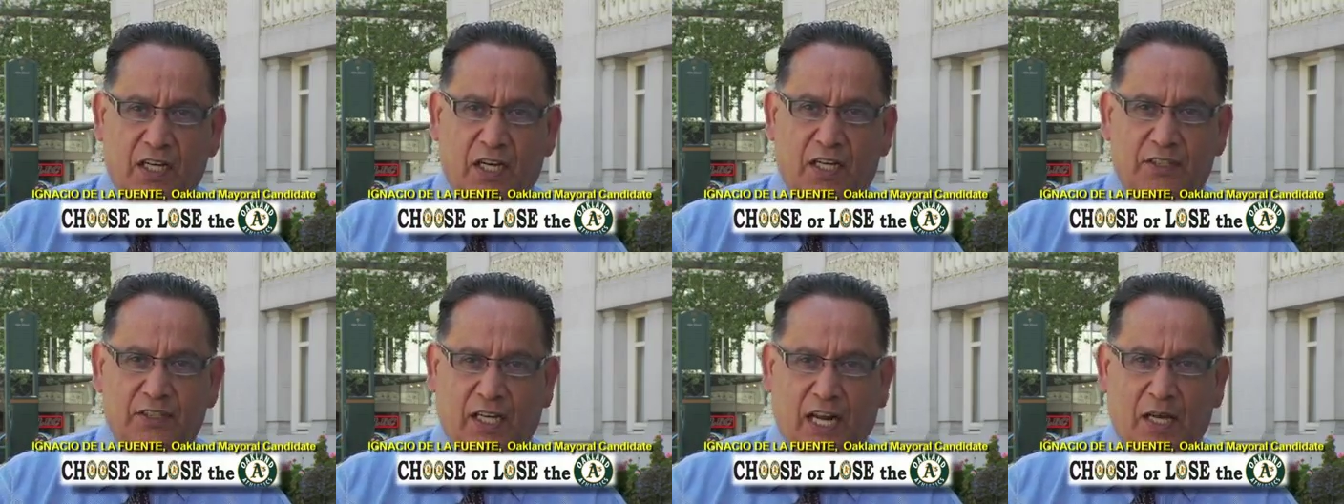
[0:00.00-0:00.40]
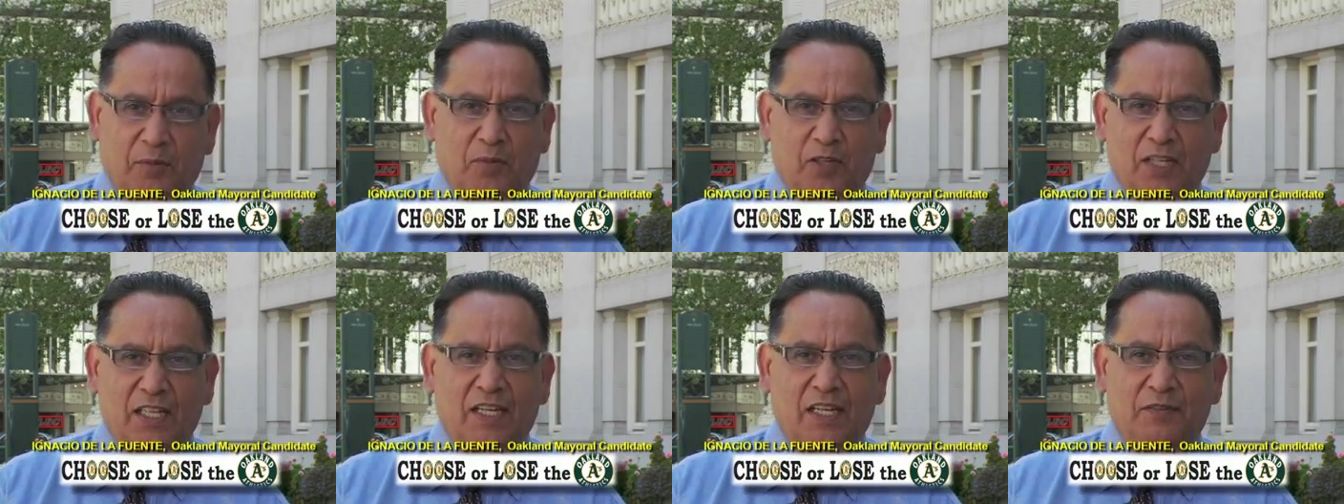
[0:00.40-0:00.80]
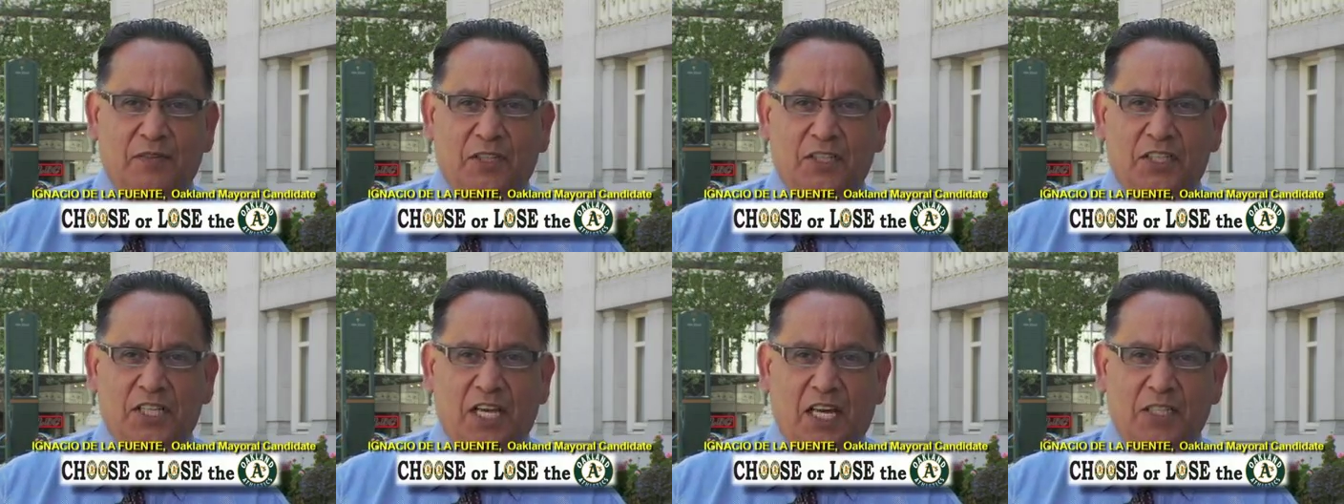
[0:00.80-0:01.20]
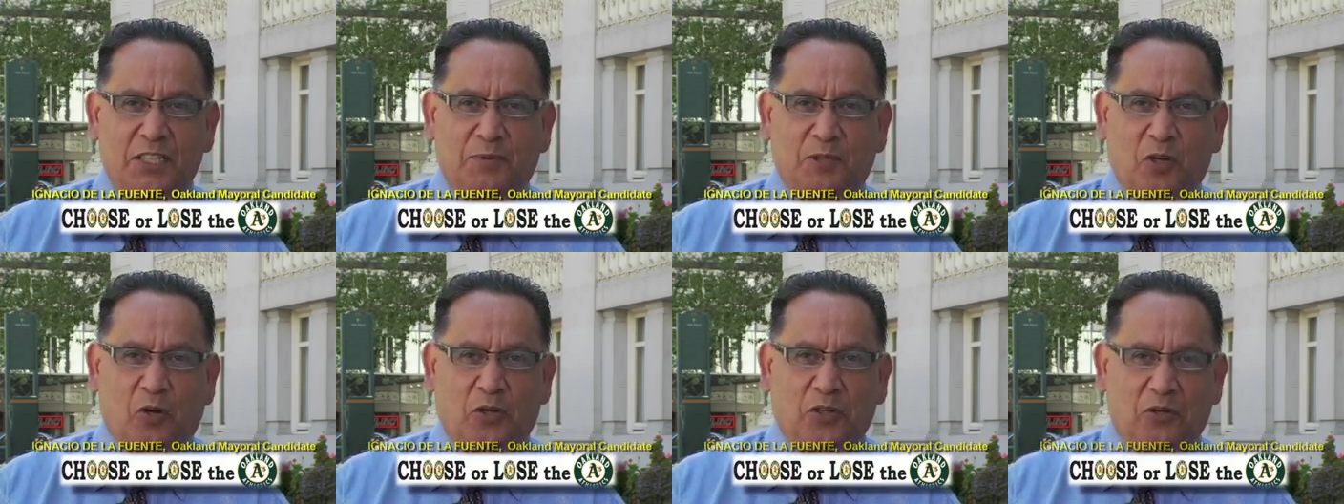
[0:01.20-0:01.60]
Uh, that I believe that the
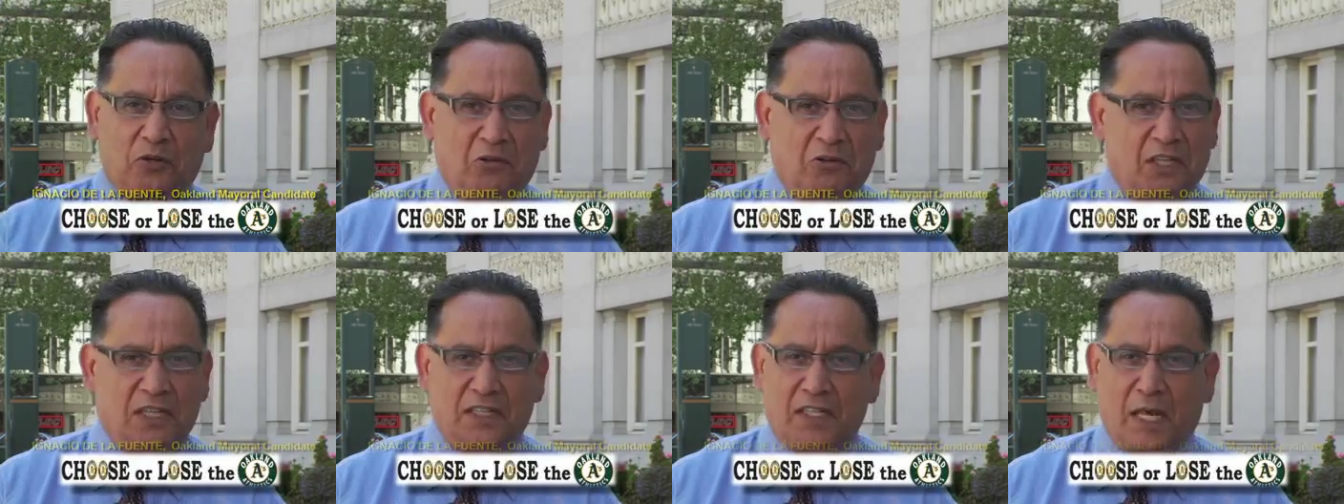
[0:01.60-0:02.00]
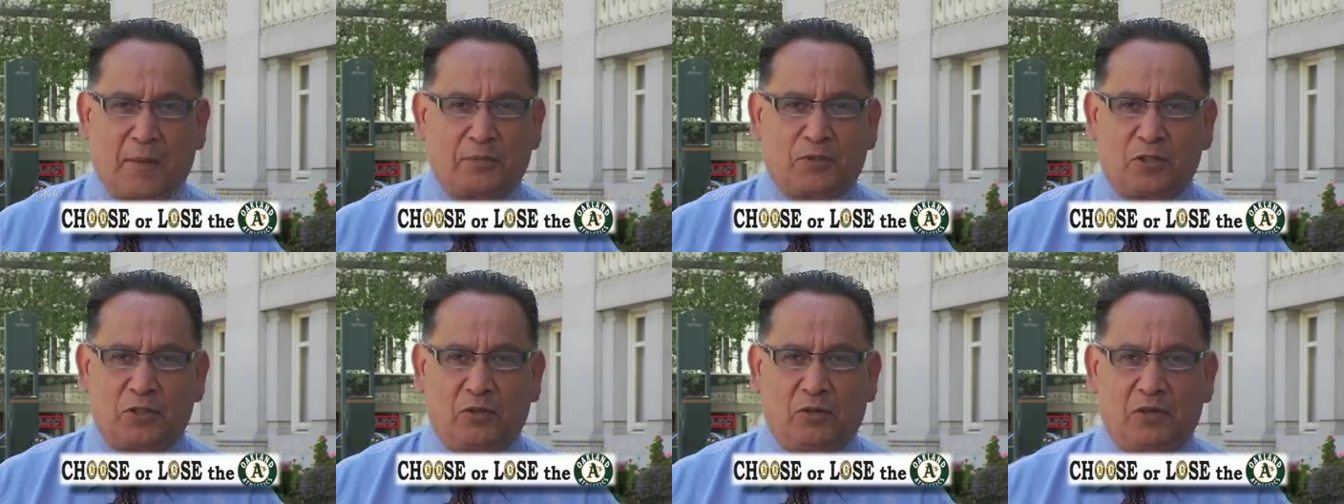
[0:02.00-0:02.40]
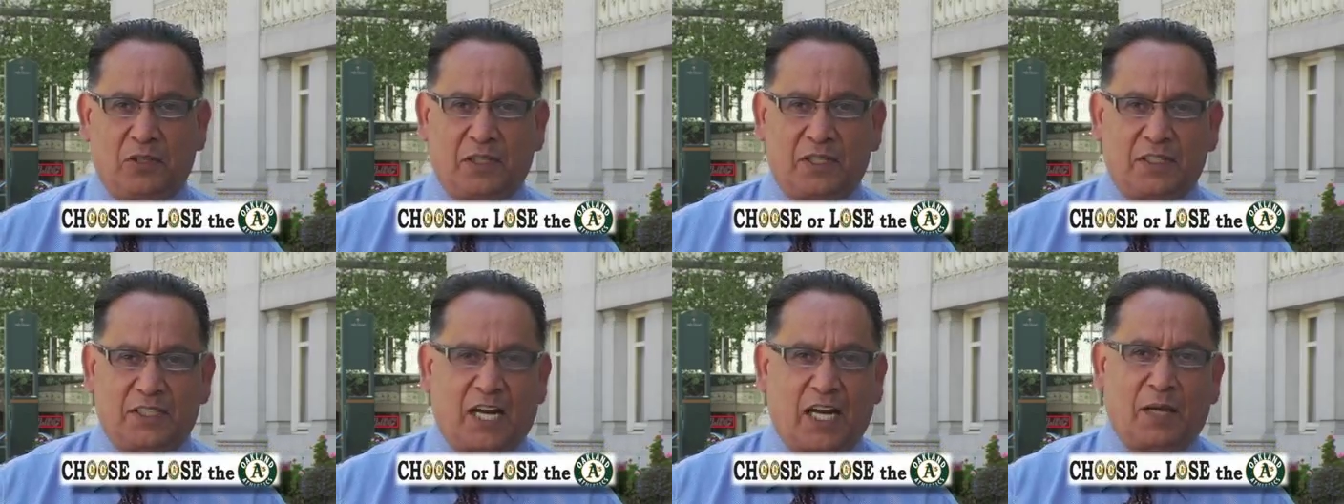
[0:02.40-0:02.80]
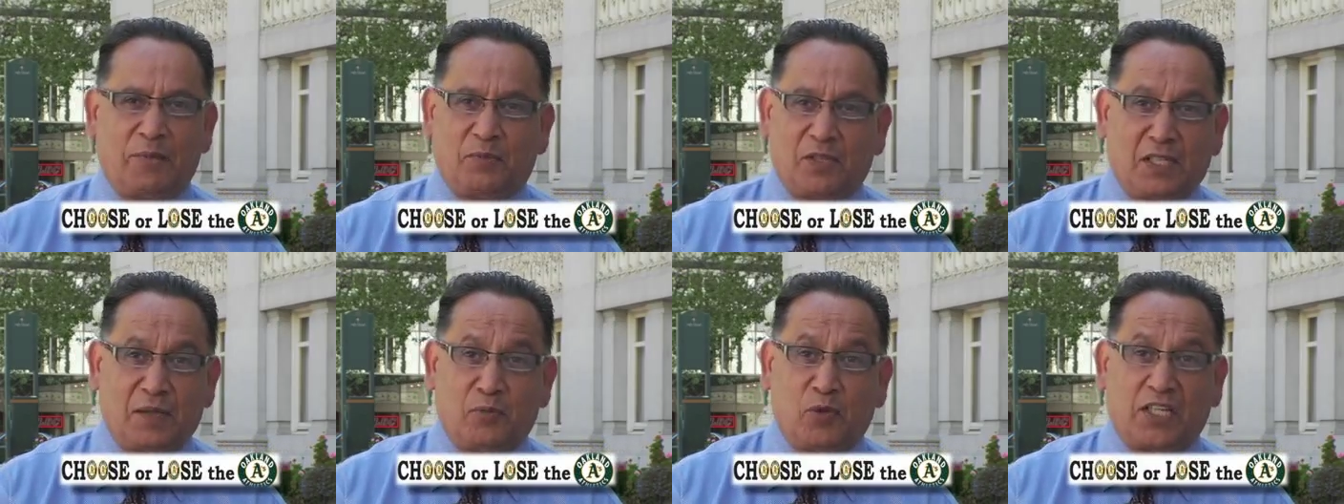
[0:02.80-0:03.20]
A's belong in Oakland? Absolutely. That I
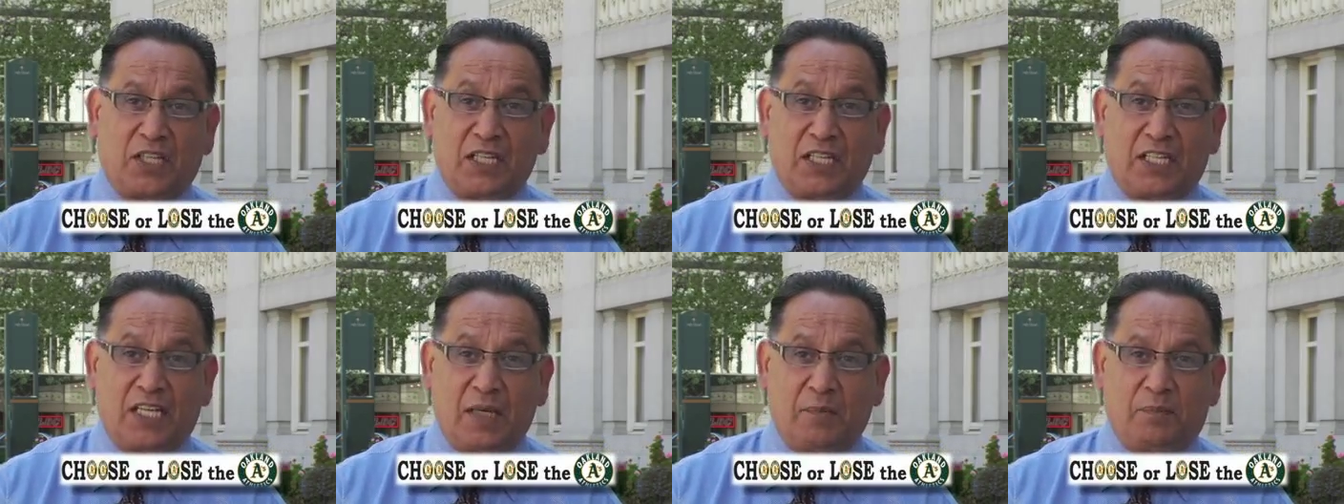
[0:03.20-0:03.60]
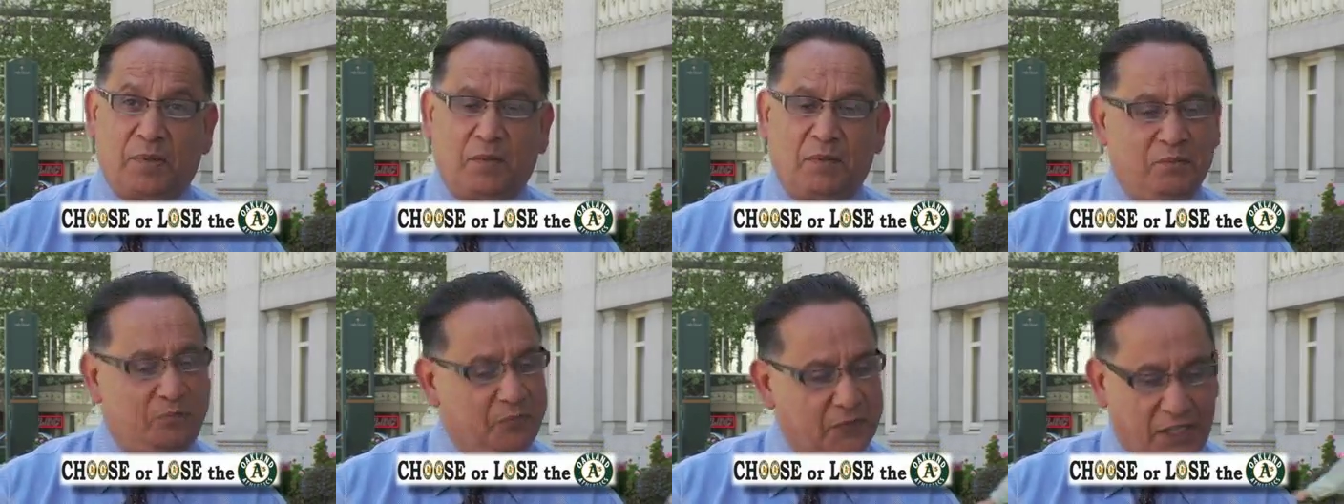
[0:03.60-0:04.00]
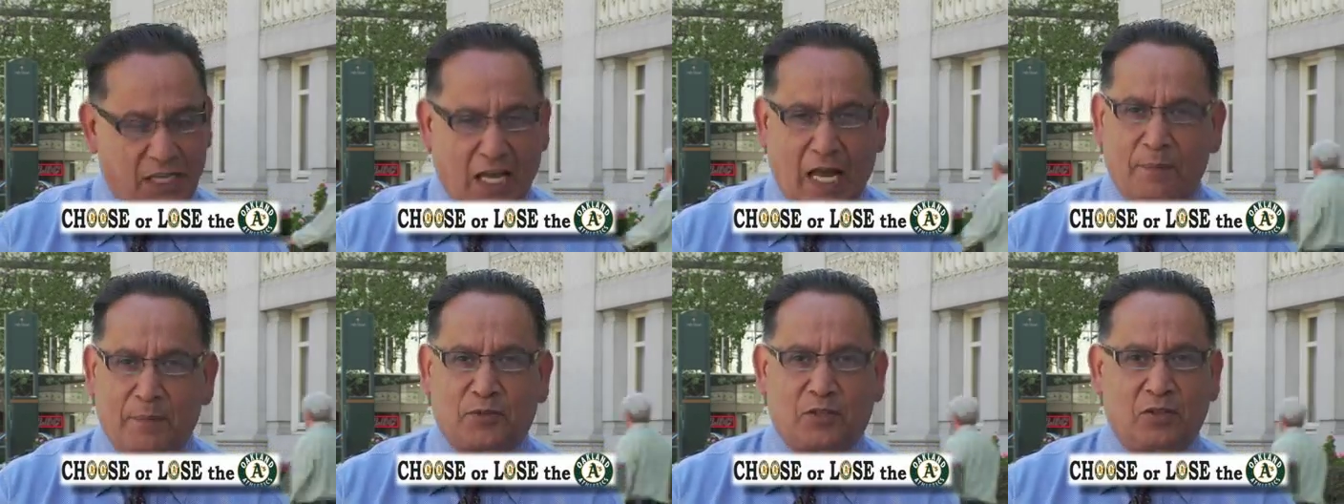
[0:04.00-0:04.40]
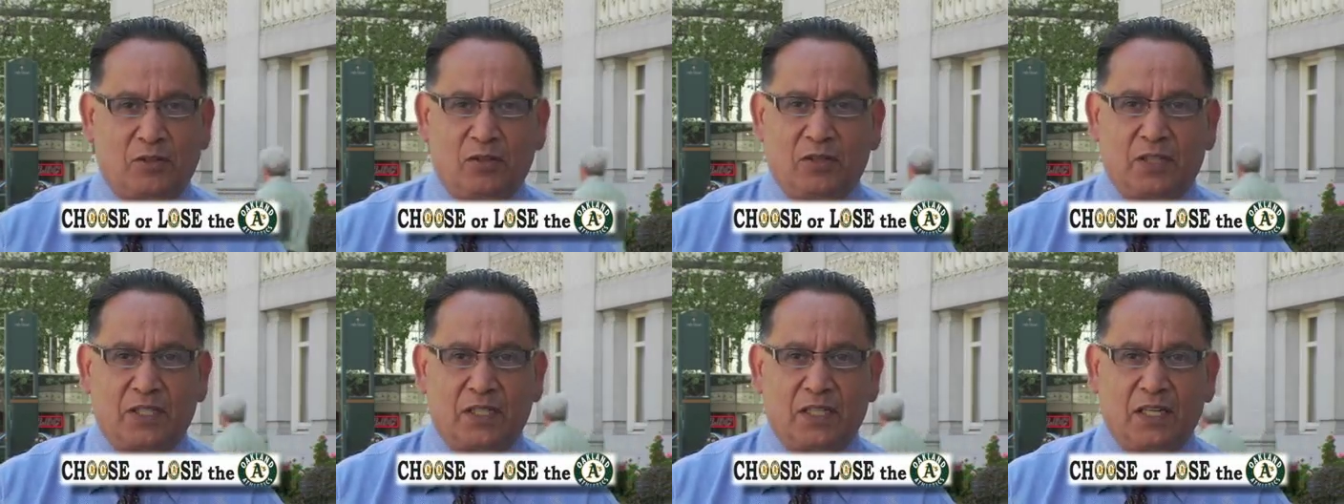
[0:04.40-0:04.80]
believe we can keep them?
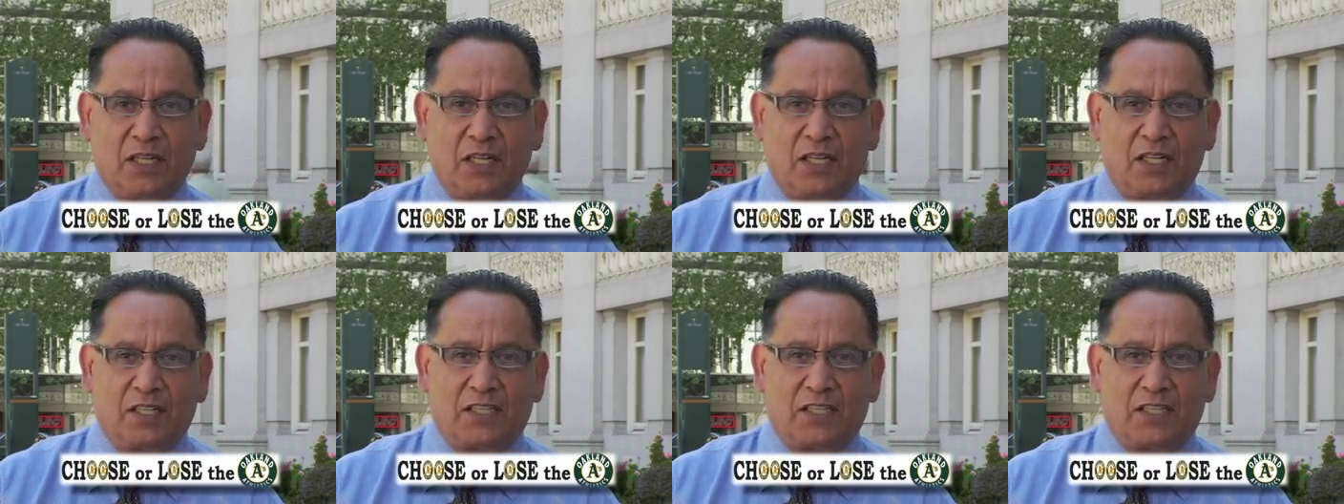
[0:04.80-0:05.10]
Absolutely.